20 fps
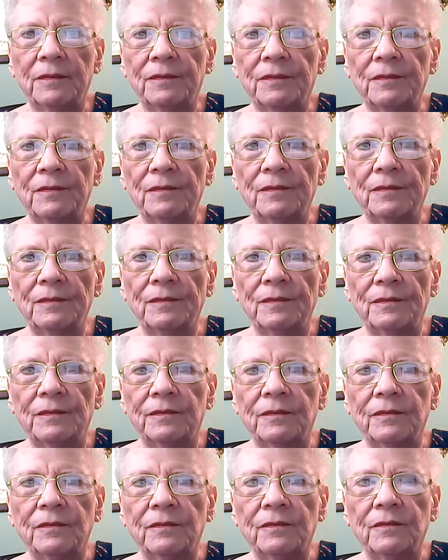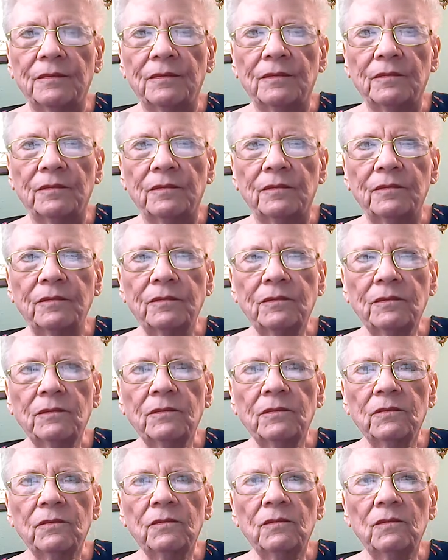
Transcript: (silence)